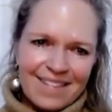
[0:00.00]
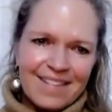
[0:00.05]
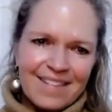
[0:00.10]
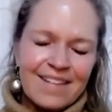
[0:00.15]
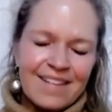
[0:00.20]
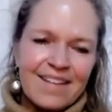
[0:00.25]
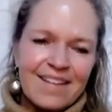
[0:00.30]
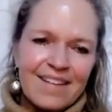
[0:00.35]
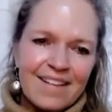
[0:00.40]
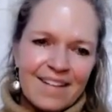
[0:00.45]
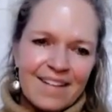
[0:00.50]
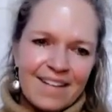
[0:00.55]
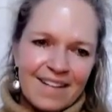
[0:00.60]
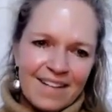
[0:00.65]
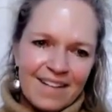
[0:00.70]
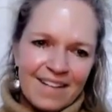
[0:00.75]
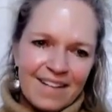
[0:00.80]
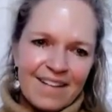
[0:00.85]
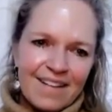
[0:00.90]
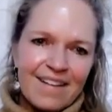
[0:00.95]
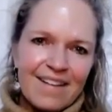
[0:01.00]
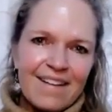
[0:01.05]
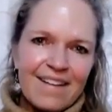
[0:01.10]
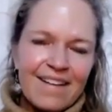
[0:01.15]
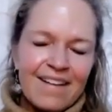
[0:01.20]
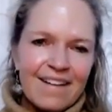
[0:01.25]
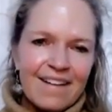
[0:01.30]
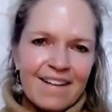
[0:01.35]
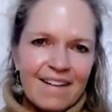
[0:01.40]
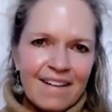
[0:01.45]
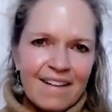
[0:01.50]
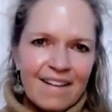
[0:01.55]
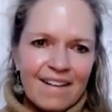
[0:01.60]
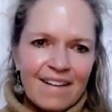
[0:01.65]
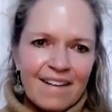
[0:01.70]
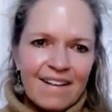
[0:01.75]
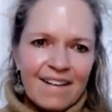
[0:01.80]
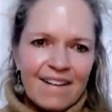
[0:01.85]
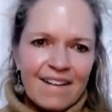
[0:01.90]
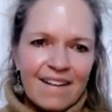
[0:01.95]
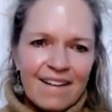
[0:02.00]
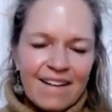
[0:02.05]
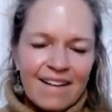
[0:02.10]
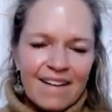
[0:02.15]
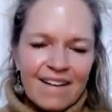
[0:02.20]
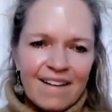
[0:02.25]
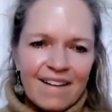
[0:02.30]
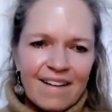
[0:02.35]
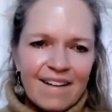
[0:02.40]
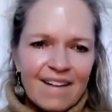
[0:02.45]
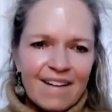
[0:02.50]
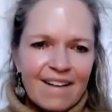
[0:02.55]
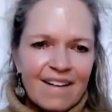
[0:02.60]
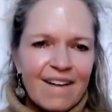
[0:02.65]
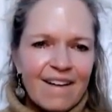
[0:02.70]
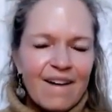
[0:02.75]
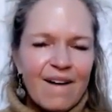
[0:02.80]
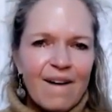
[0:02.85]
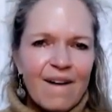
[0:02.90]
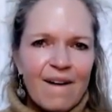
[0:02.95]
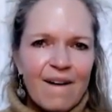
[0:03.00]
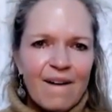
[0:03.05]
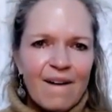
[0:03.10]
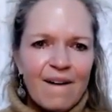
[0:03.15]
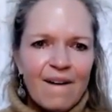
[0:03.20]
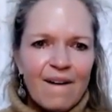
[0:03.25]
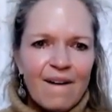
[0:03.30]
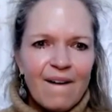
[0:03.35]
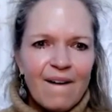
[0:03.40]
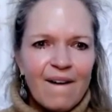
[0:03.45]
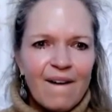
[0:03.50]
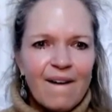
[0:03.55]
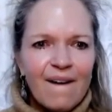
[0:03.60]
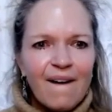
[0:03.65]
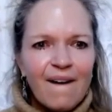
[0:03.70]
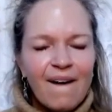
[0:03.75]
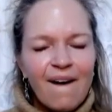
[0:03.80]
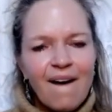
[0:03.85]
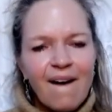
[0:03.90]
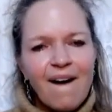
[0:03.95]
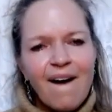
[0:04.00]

The person shown says nothing.